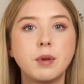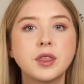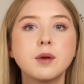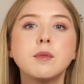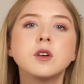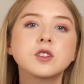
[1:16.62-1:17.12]
But
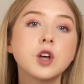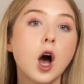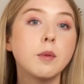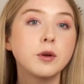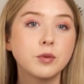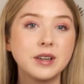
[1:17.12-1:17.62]
the most
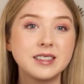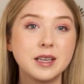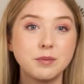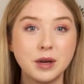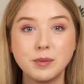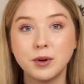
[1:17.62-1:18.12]
common reason
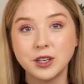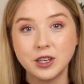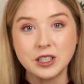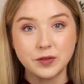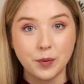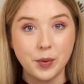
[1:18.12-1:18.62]
people
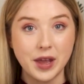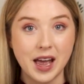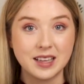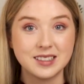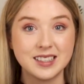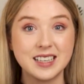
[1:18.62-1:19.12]
use
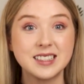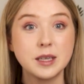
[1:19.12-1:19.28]
VPNs is